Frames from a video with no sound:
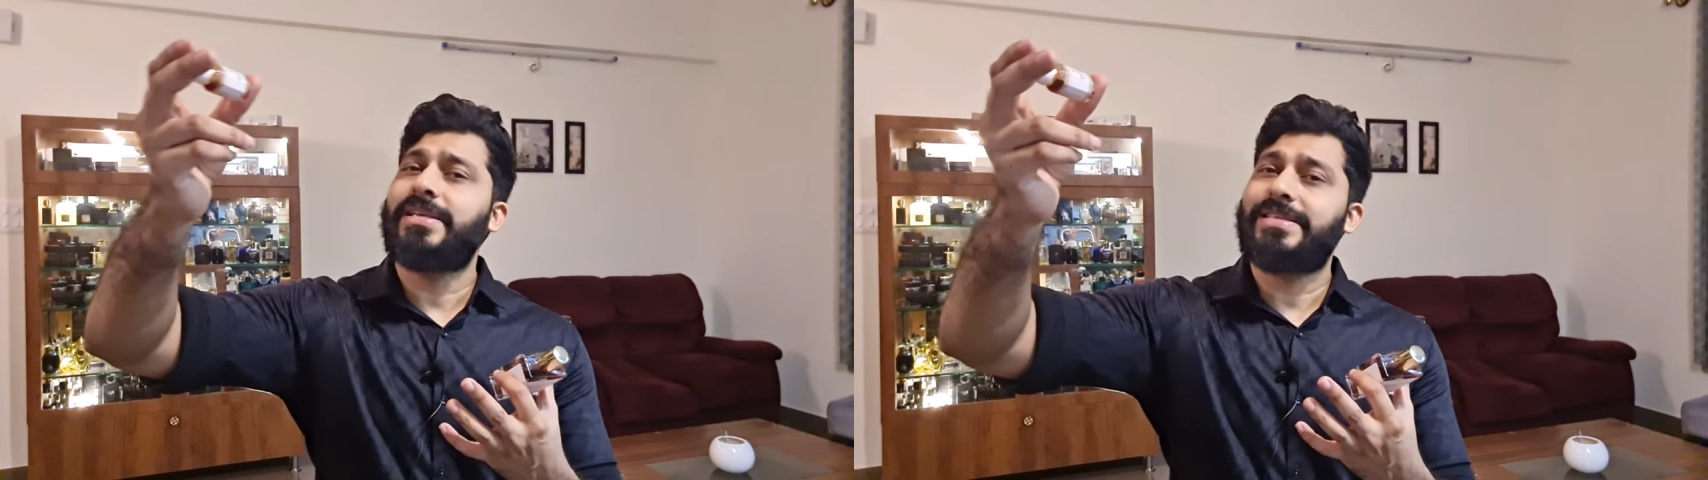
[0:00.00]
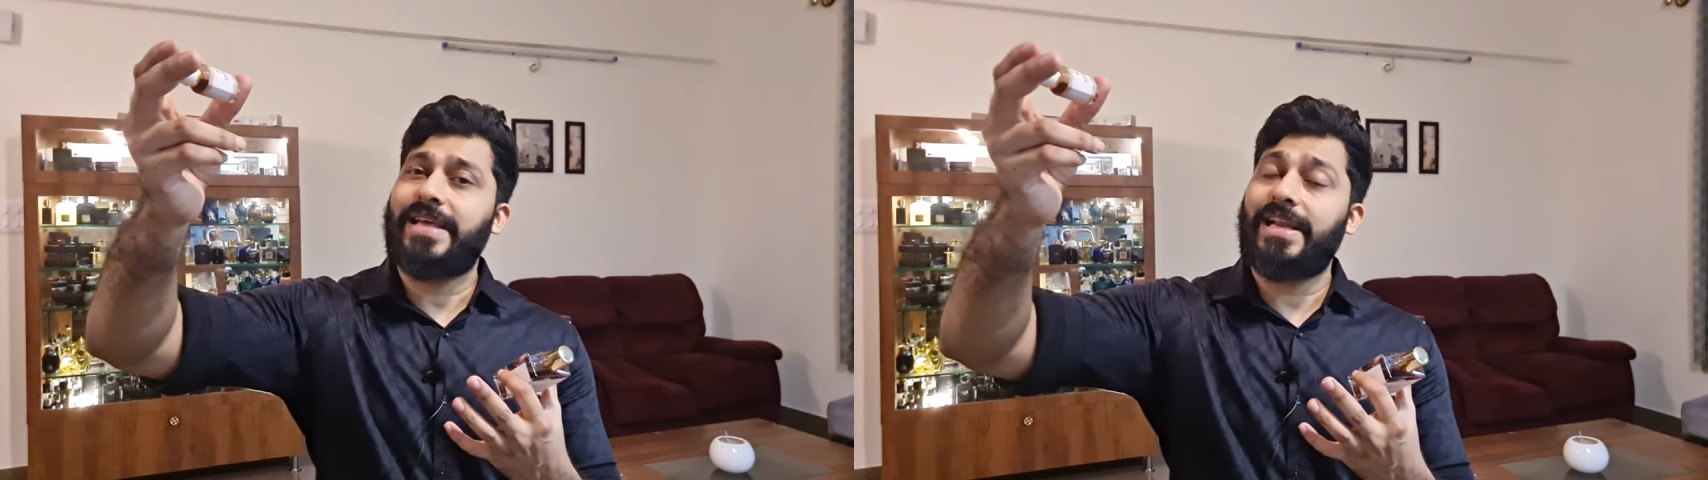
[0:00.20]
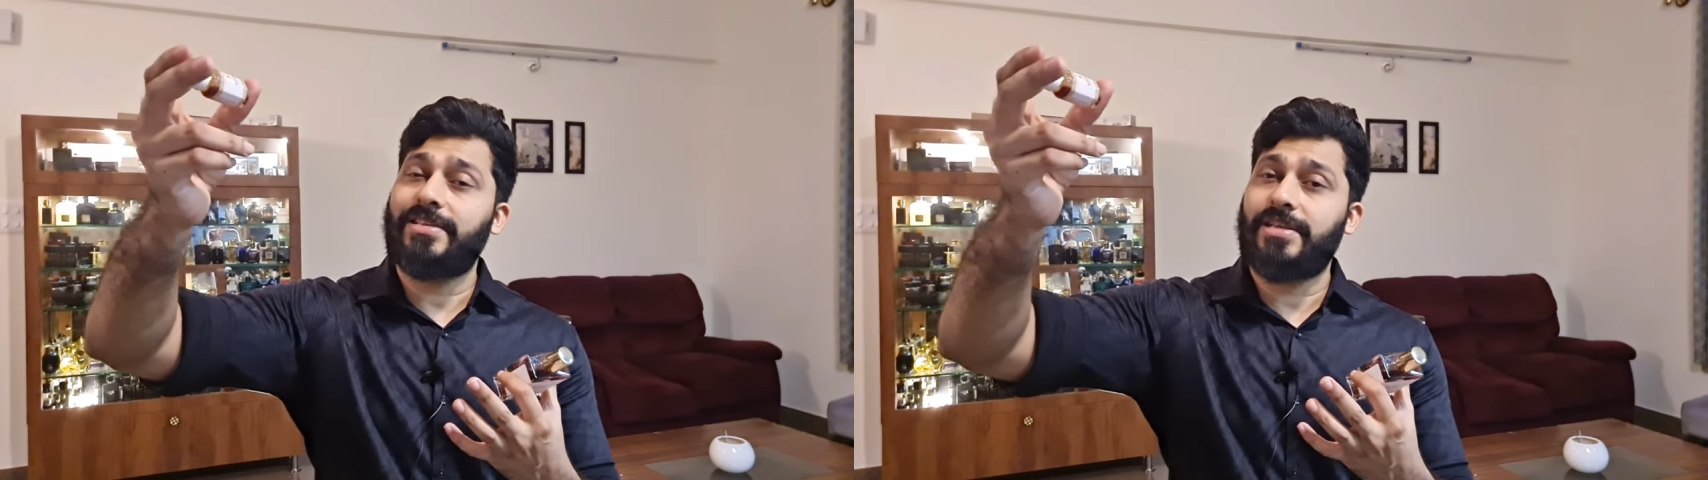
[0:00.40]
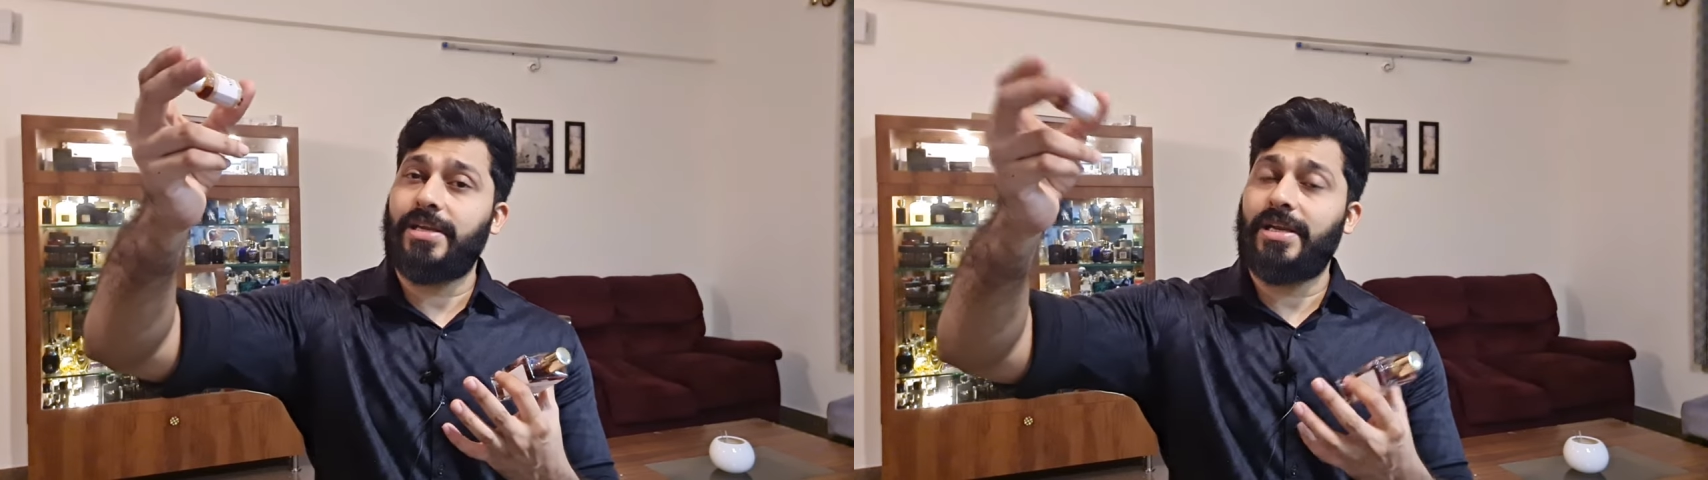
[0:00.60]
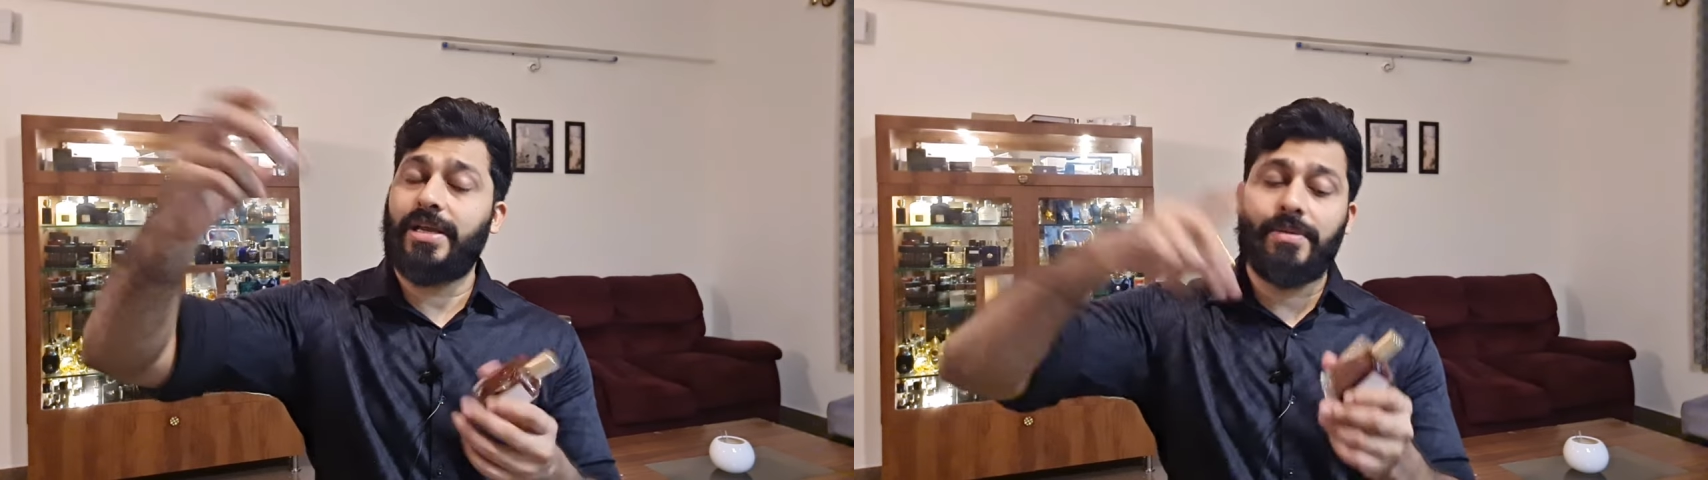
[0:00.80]
sellers in
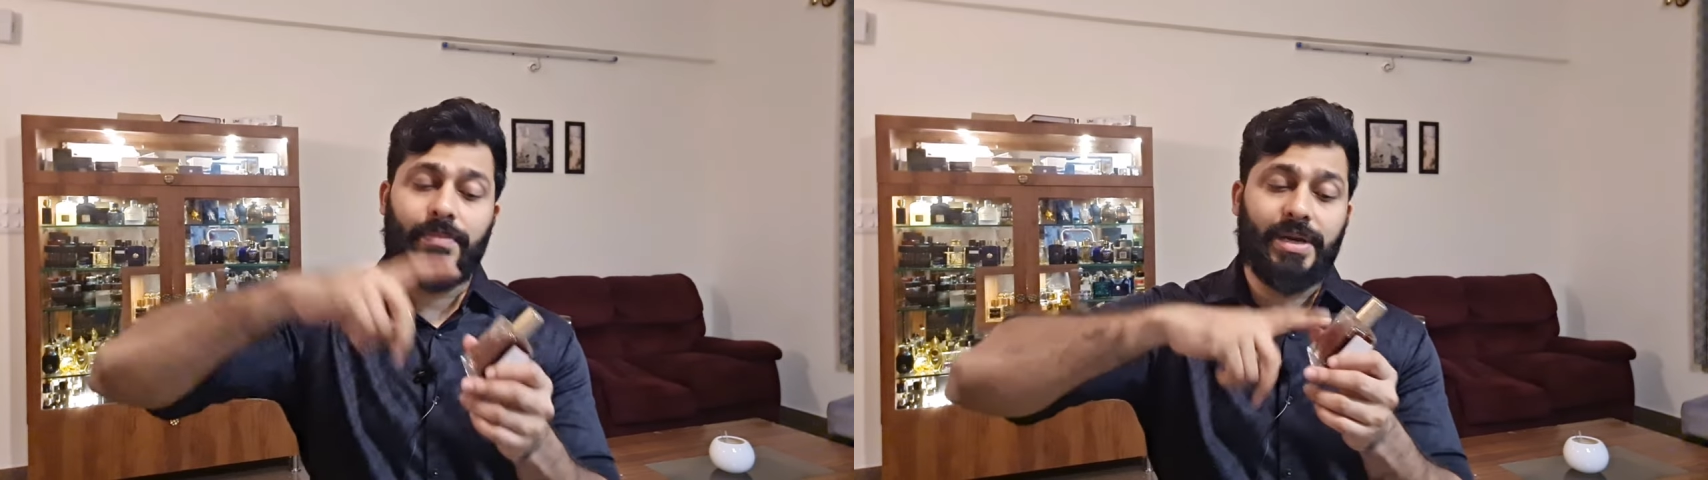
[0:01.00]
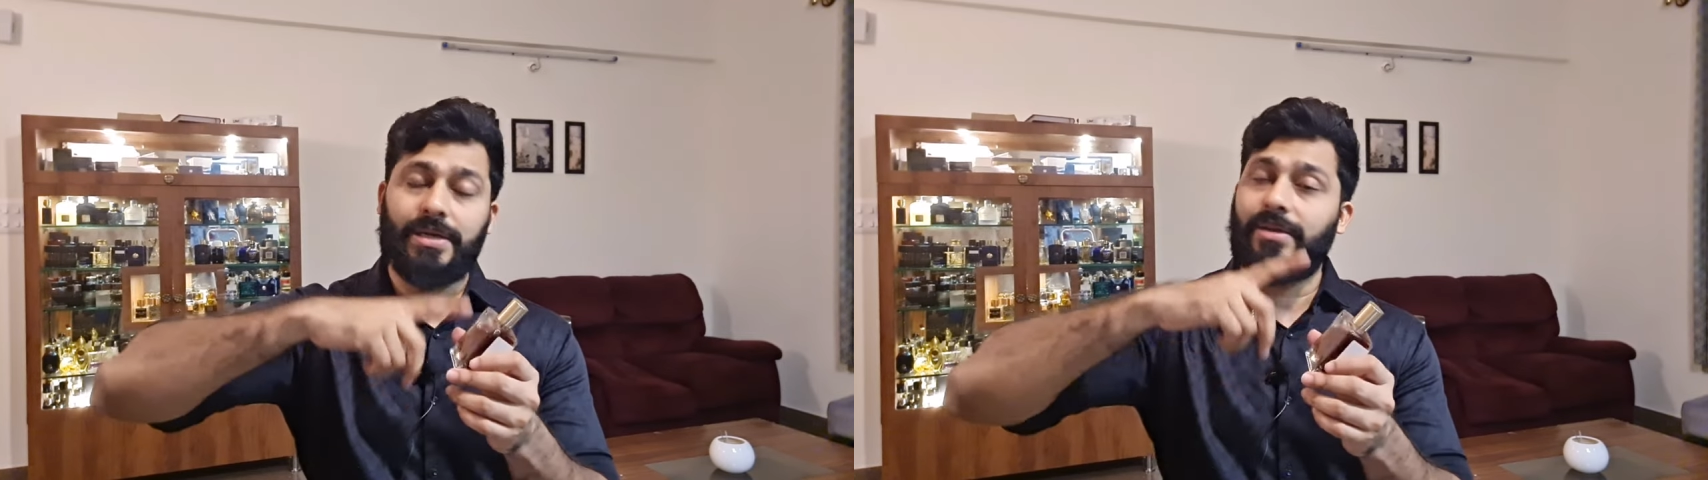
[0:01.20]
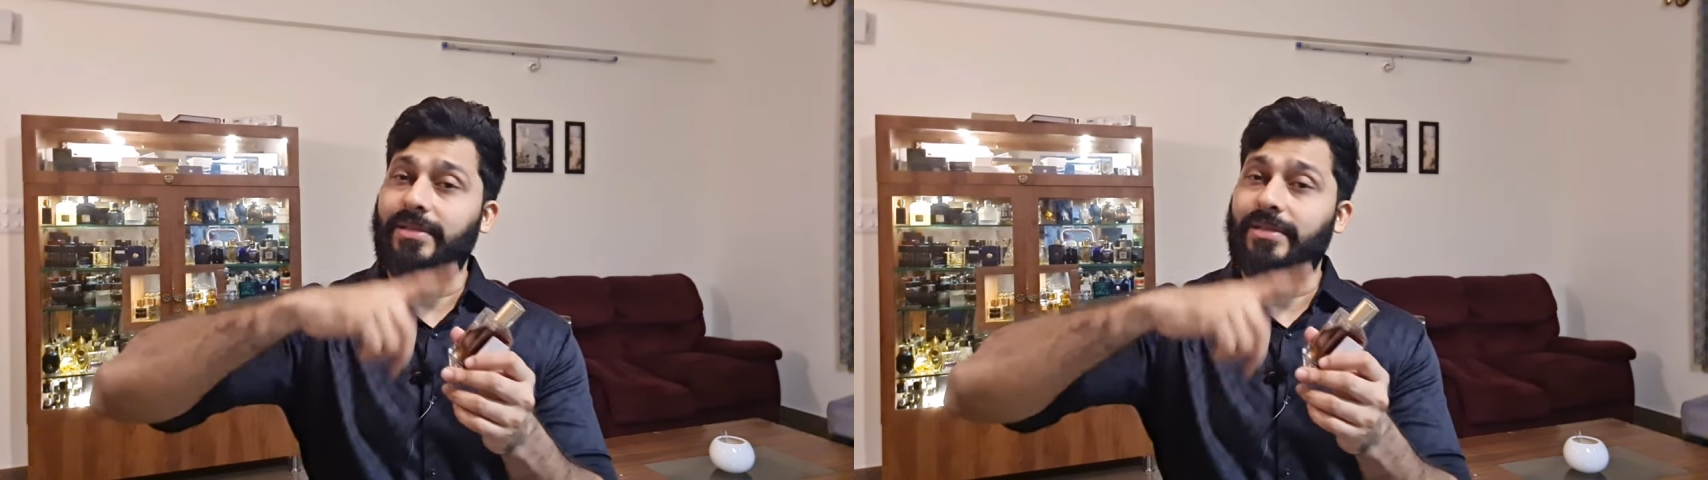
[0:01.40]
India, but